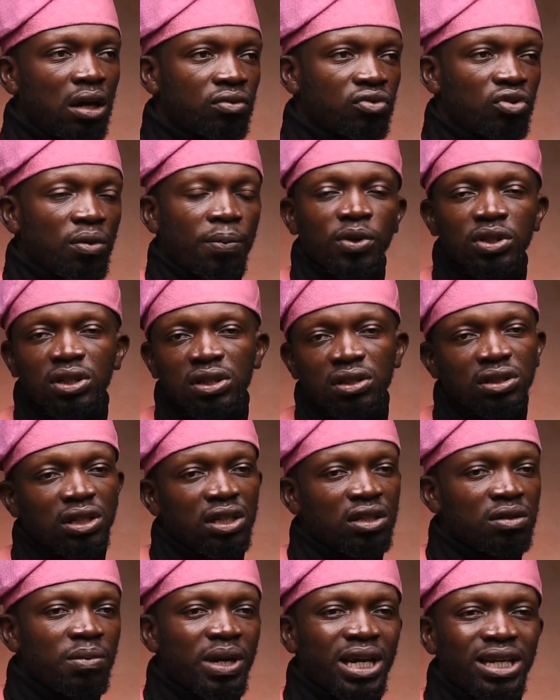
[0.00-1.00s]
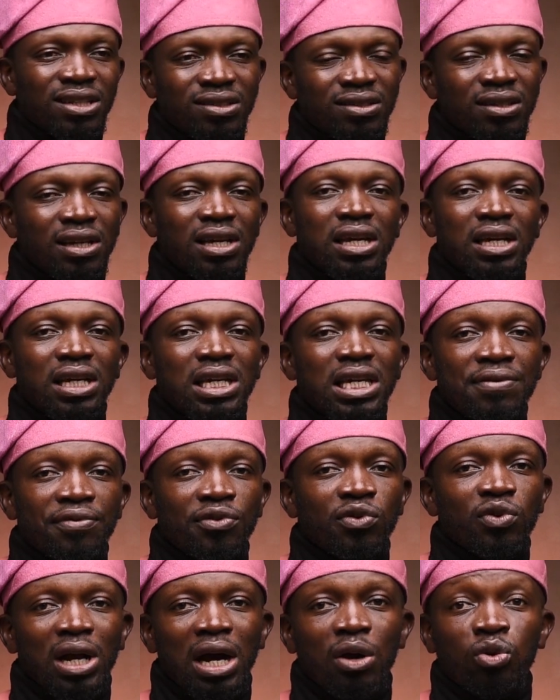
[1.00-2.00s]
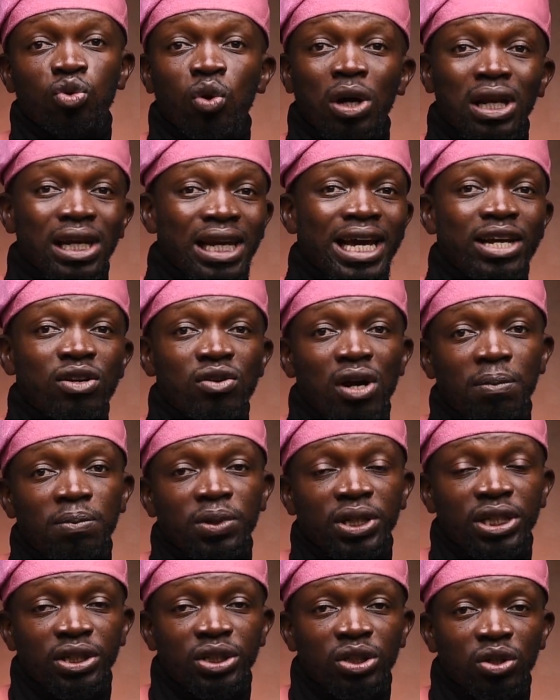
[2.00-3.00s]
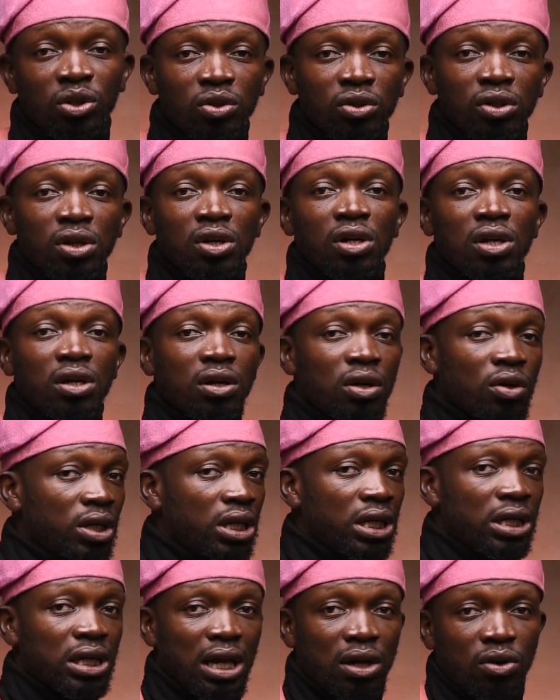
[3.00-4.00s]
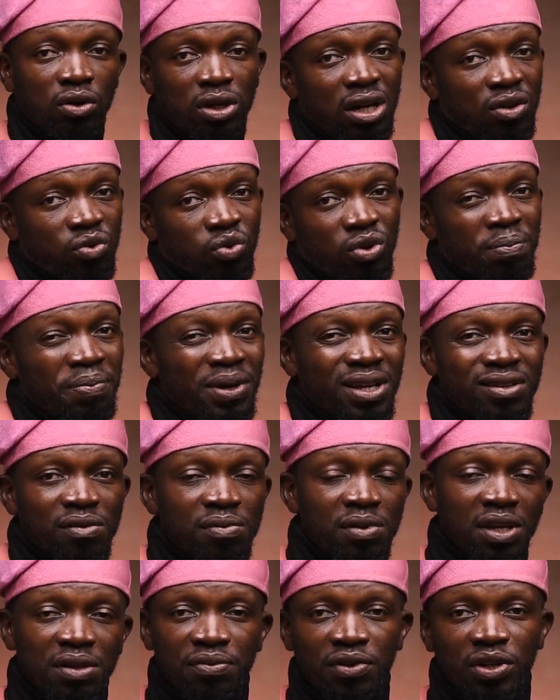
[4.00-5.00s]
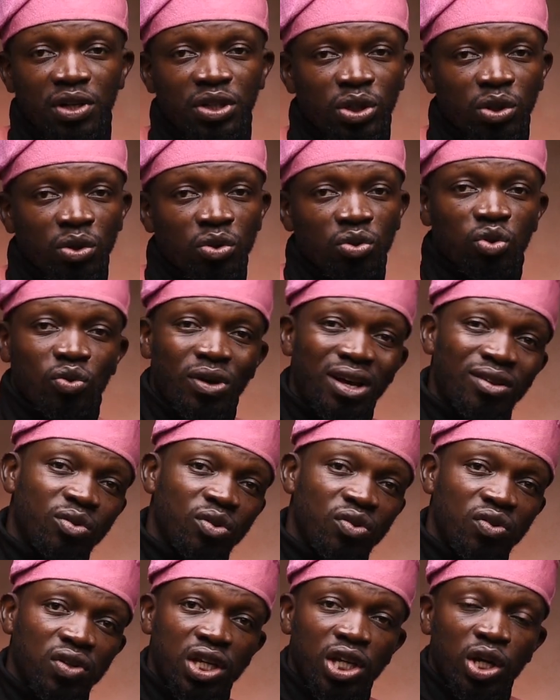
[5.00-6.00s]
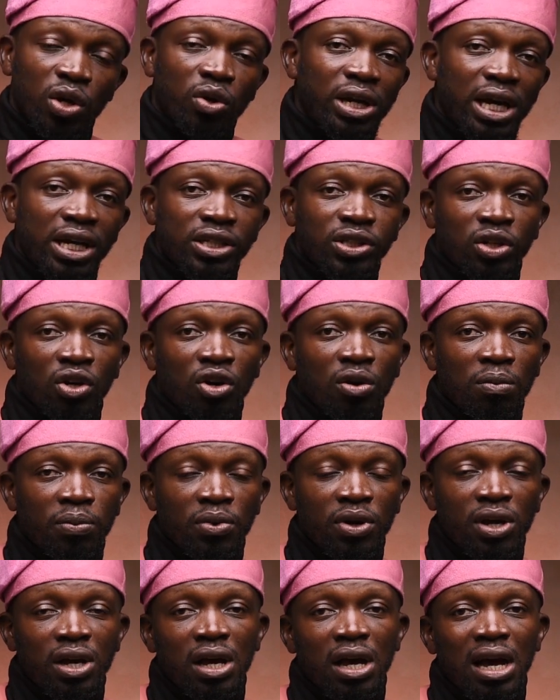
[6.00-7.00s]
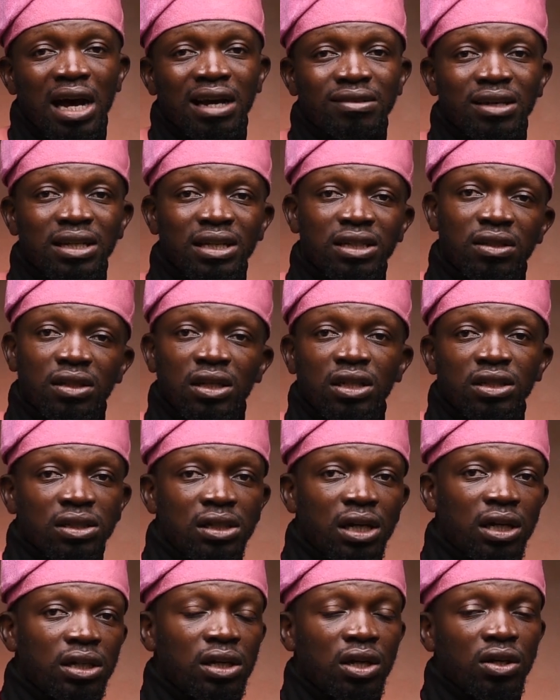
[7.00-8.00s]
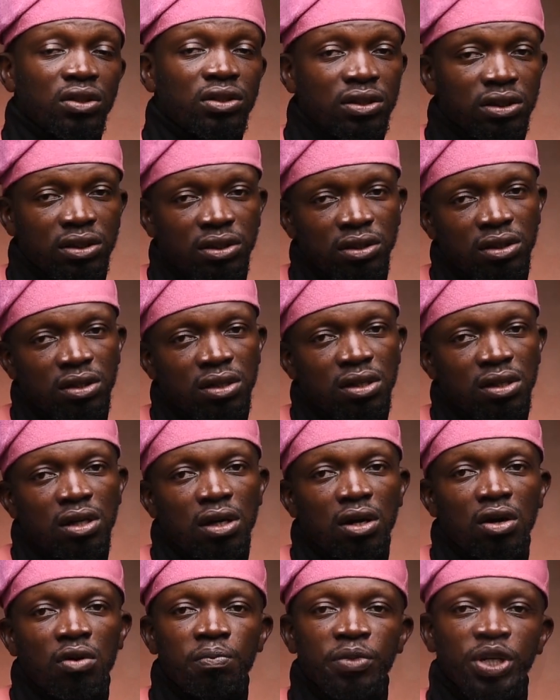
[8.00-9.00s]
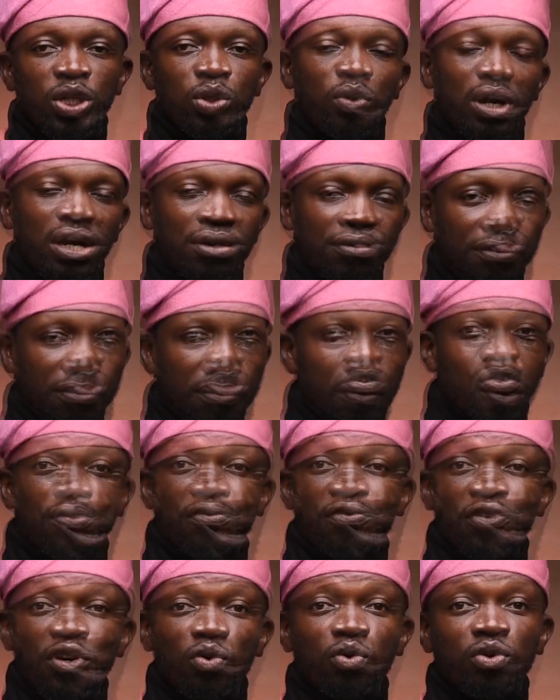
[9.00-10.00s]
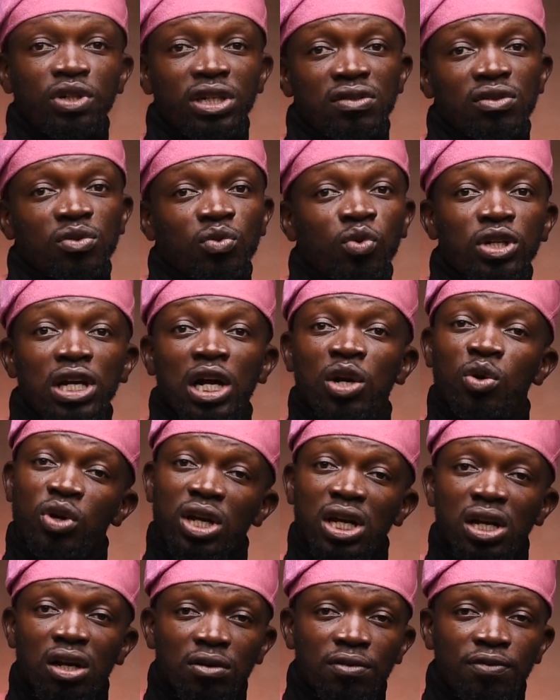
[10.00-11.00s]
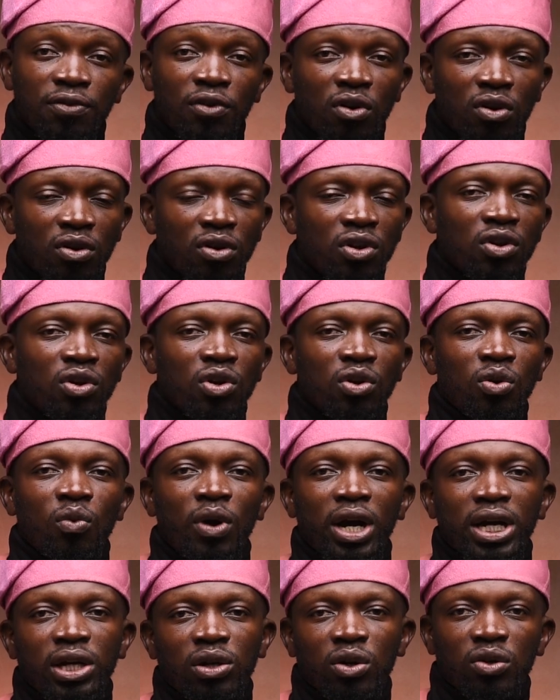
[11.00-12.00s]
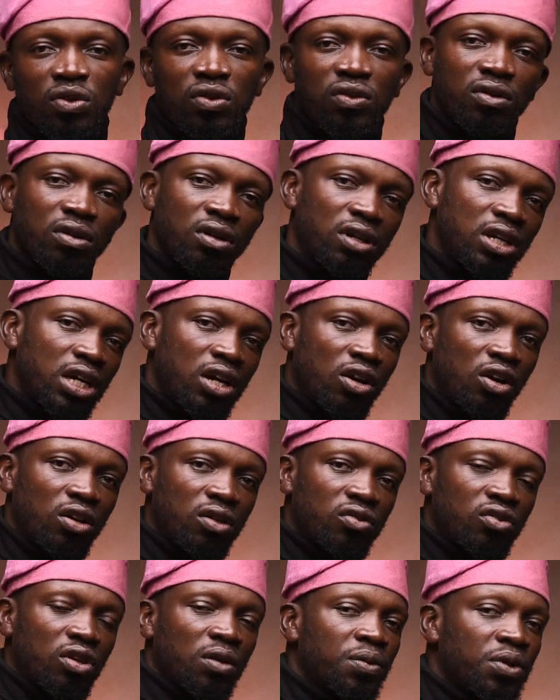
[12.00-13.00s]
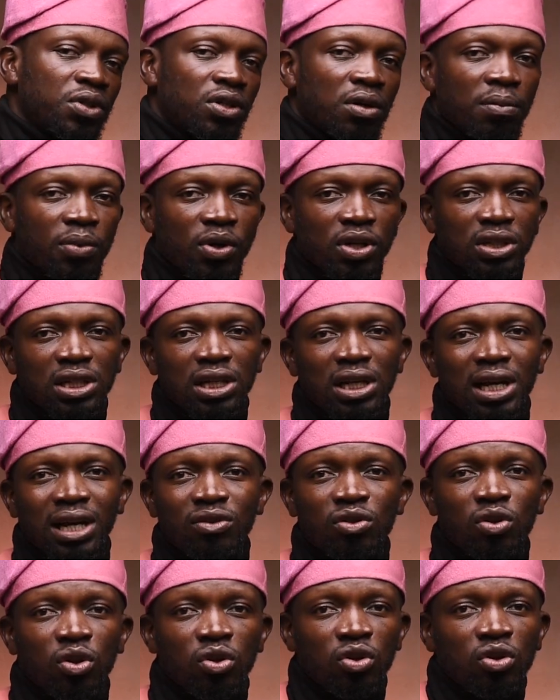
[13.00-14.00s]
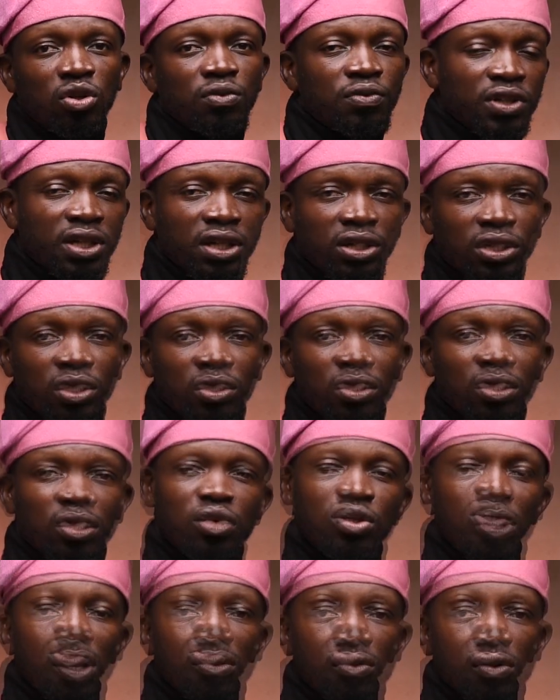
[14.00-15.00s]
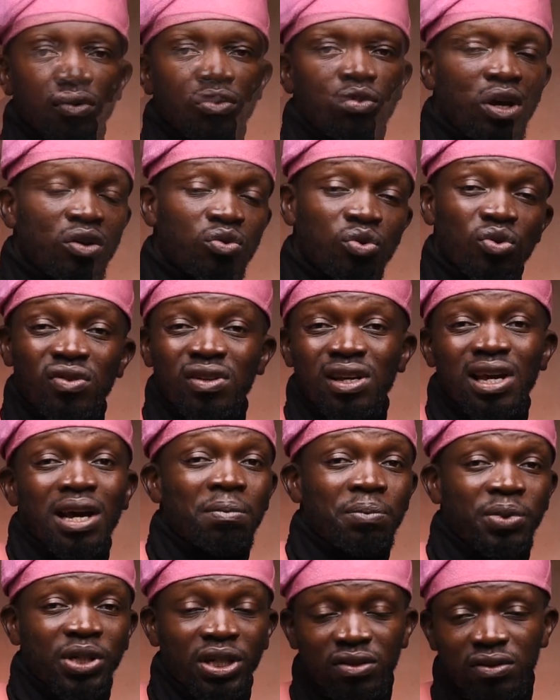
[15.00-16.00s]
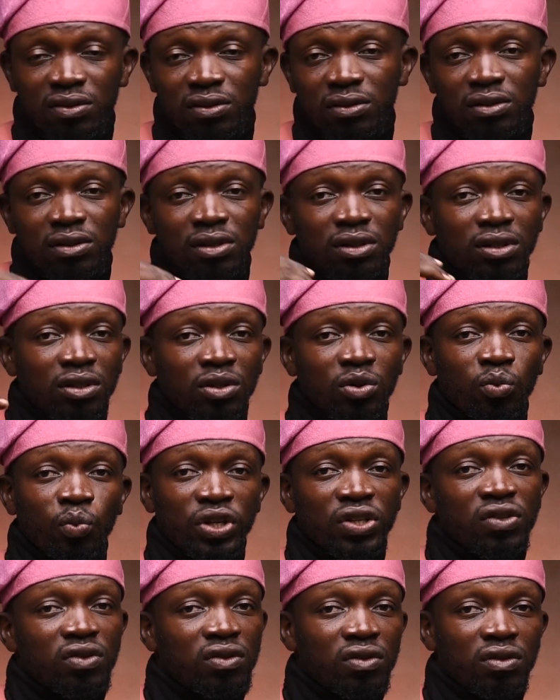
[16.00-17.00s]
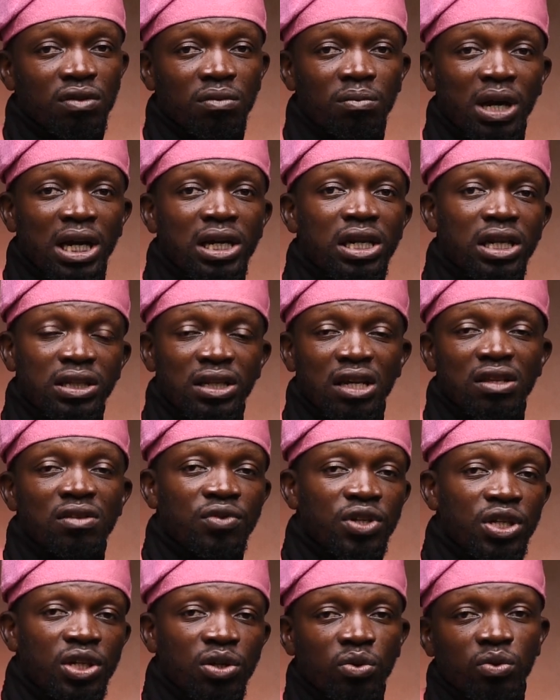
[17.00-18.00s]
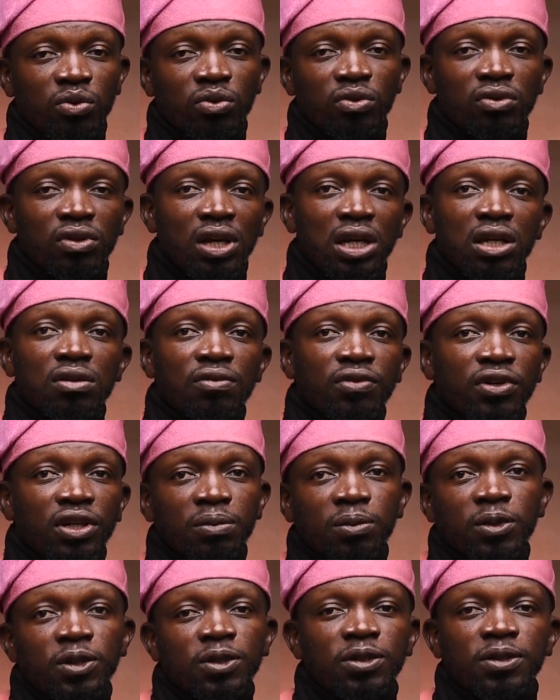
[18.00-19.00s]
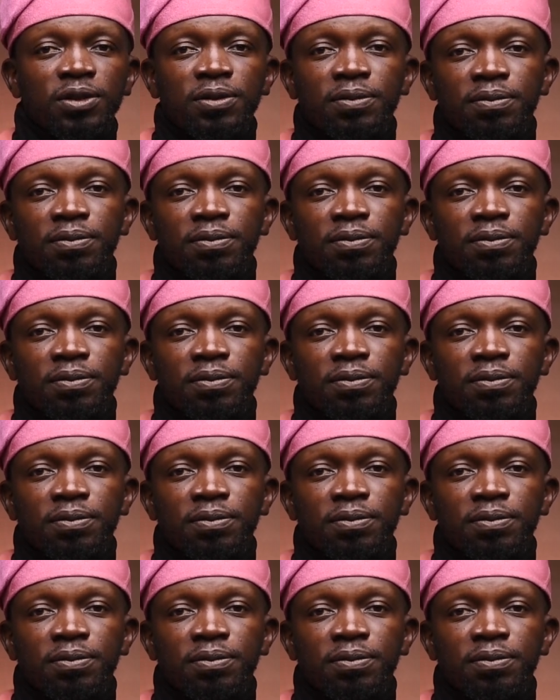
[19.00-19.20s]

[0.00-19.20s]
supporting statements, even how to align your application in accordance with the person's certification so as to secure that job as an international nurse or midwife. If you feel this is what you're looking out for, why not click on the subscription button and turn on notification so as to stay abreast with my latest video. Thank you very much.